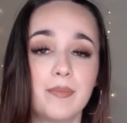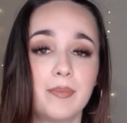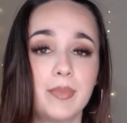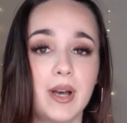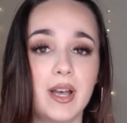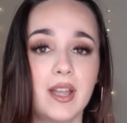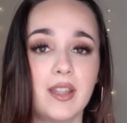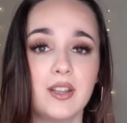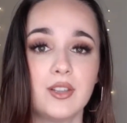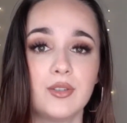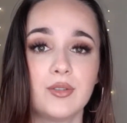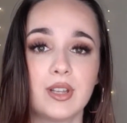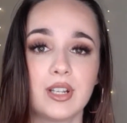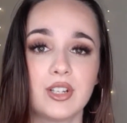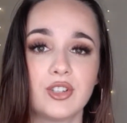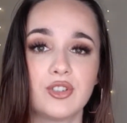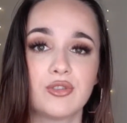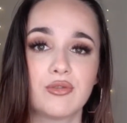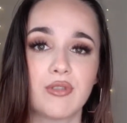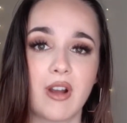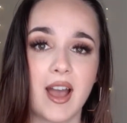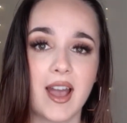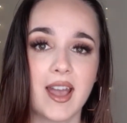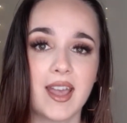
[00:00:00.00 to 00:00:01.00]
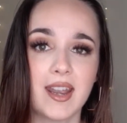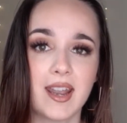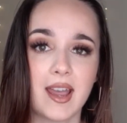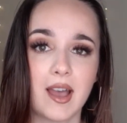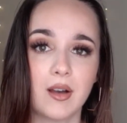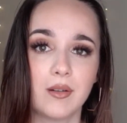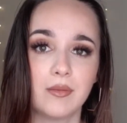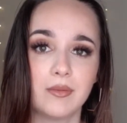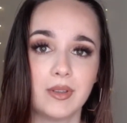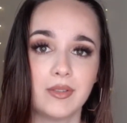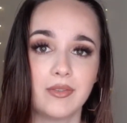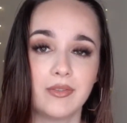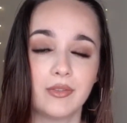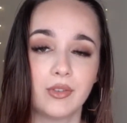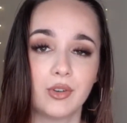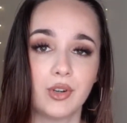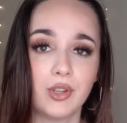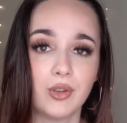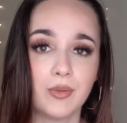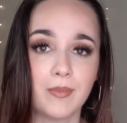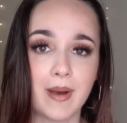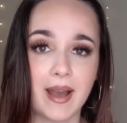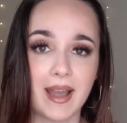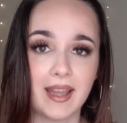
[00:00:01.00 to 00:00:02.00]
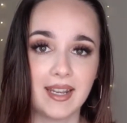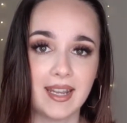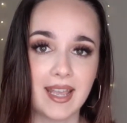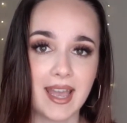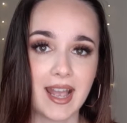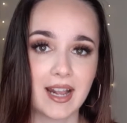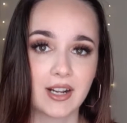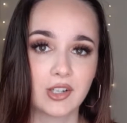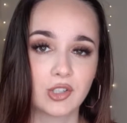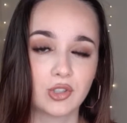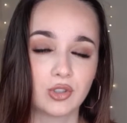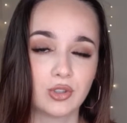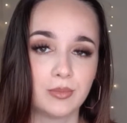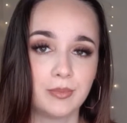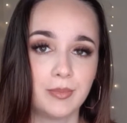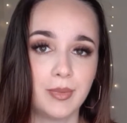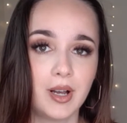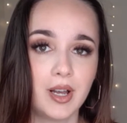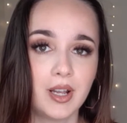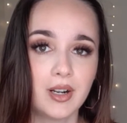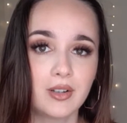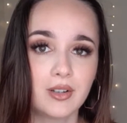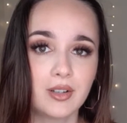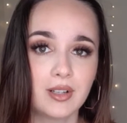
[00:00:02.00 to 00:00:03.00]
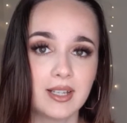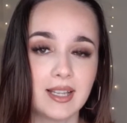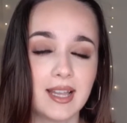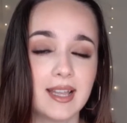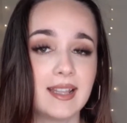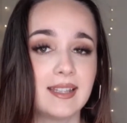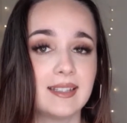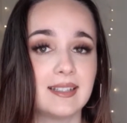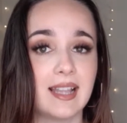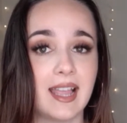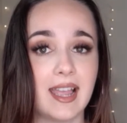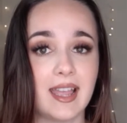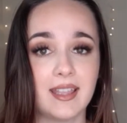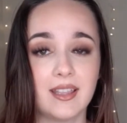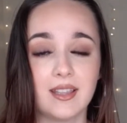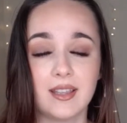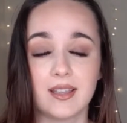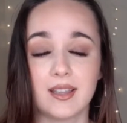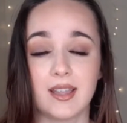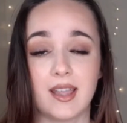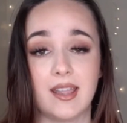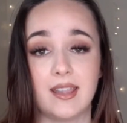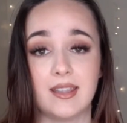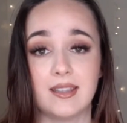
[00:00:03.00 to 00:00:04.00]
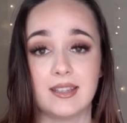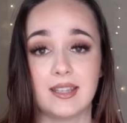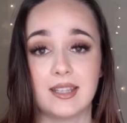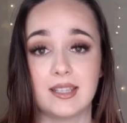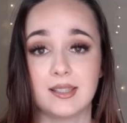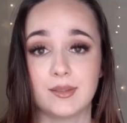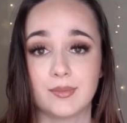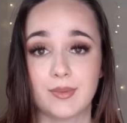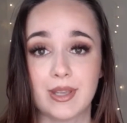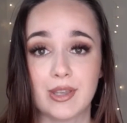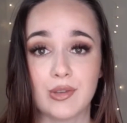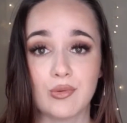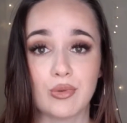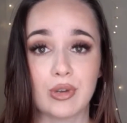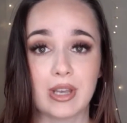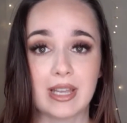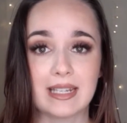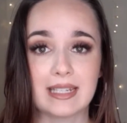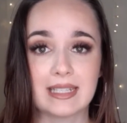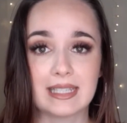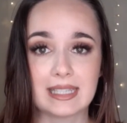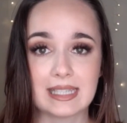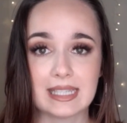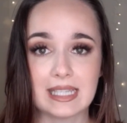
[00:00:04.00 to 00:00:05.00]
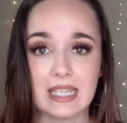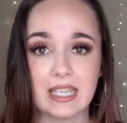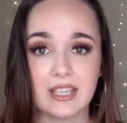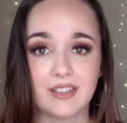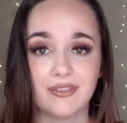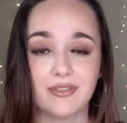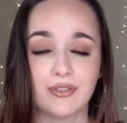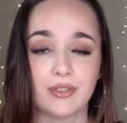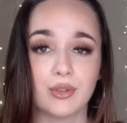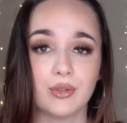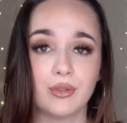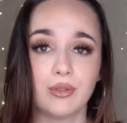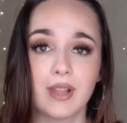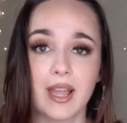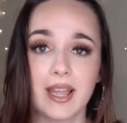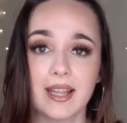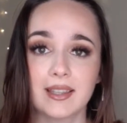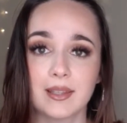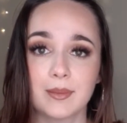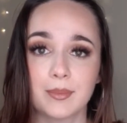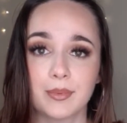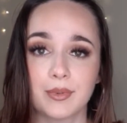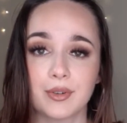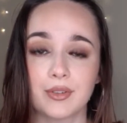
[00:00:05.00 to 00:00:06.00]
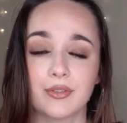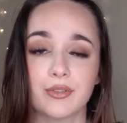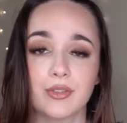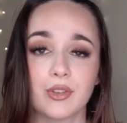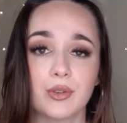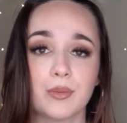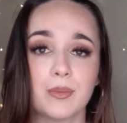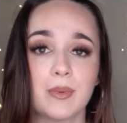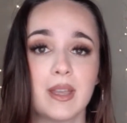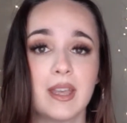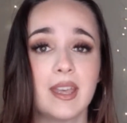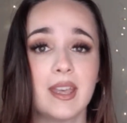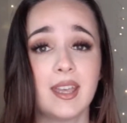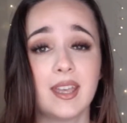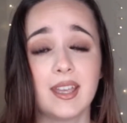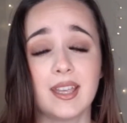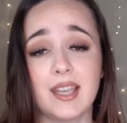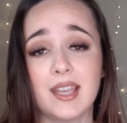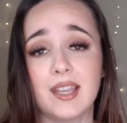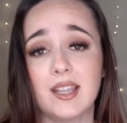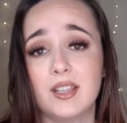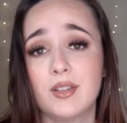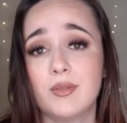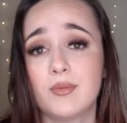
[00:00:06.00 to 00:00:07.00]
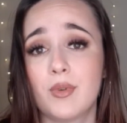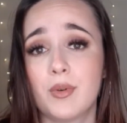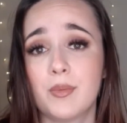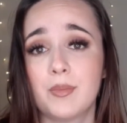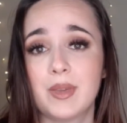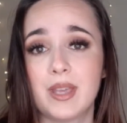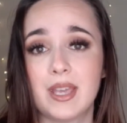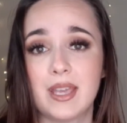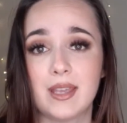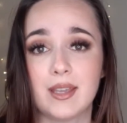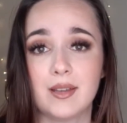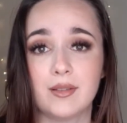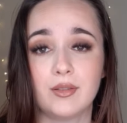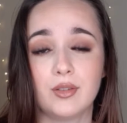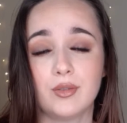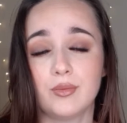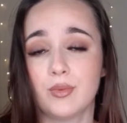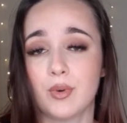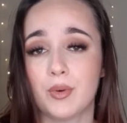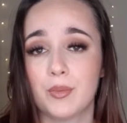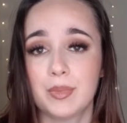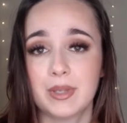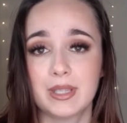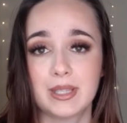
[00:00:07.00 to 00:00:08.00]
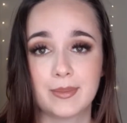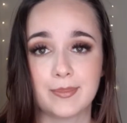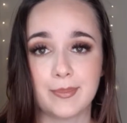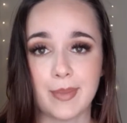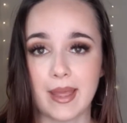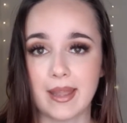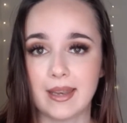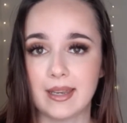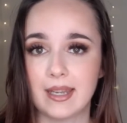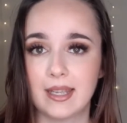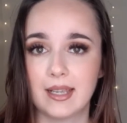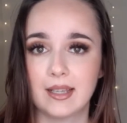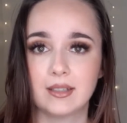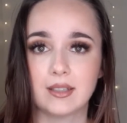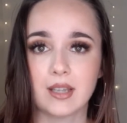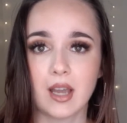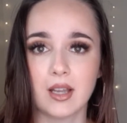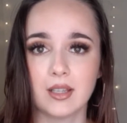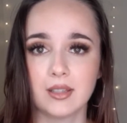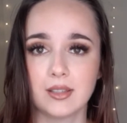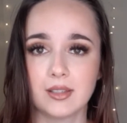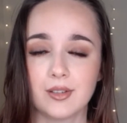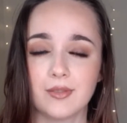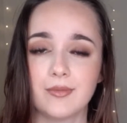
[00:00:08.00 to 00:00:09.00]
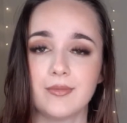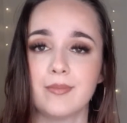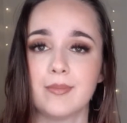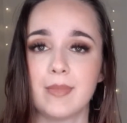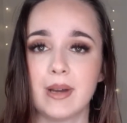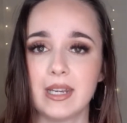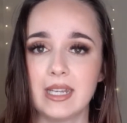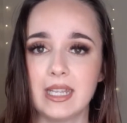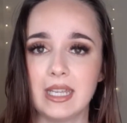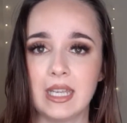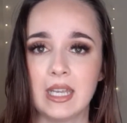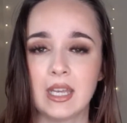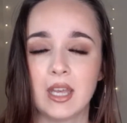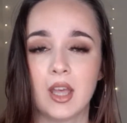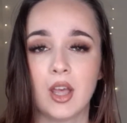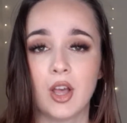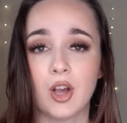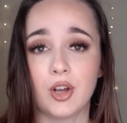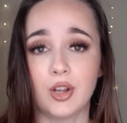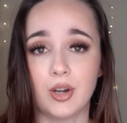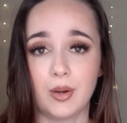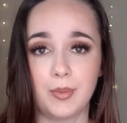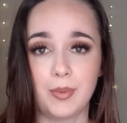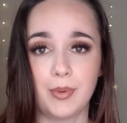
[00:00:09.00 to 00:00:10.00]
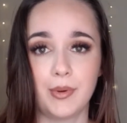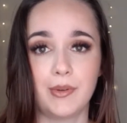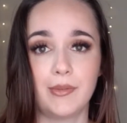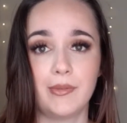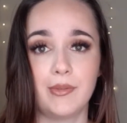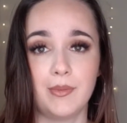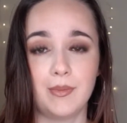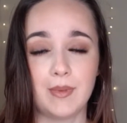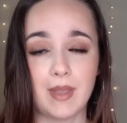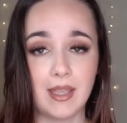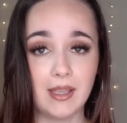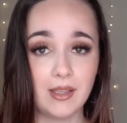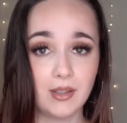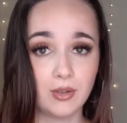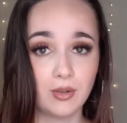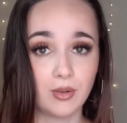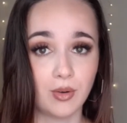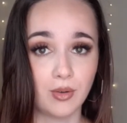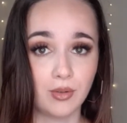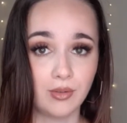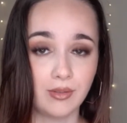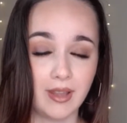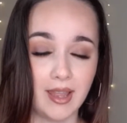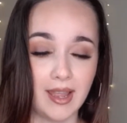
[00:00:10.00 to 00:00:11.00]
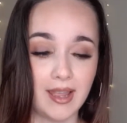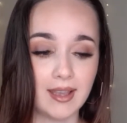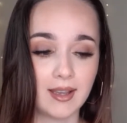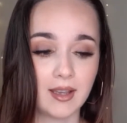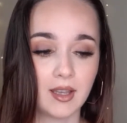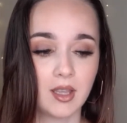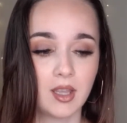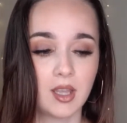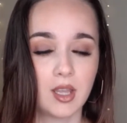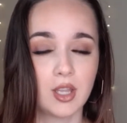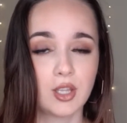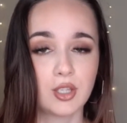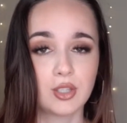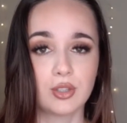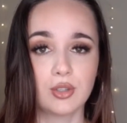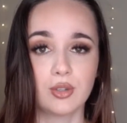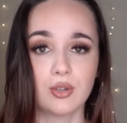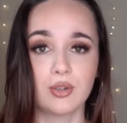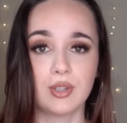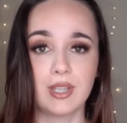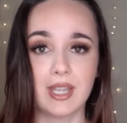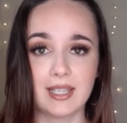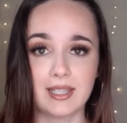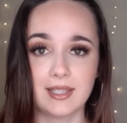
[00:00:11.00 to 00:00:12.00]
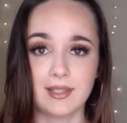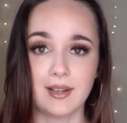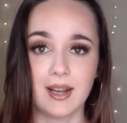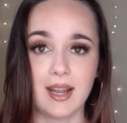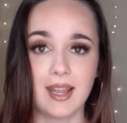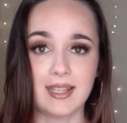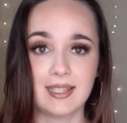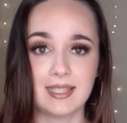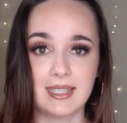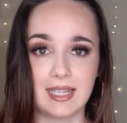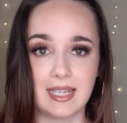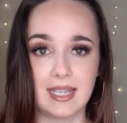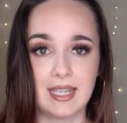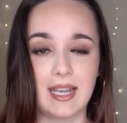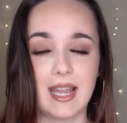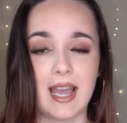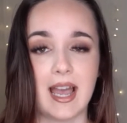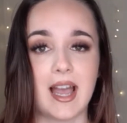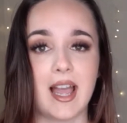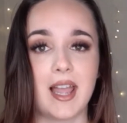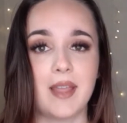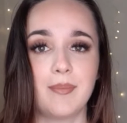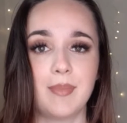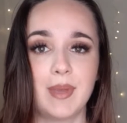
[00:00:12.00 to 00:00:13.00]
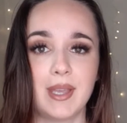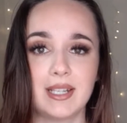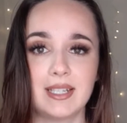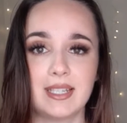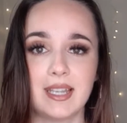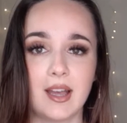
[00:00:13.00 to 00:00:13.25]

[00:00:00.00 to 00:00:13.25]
But you can try it out before you buy the actual bottle, and this way you can see if you like the perfume, and you won't be spending tons of money on a perfume that you don't like. So that's what I did. I picked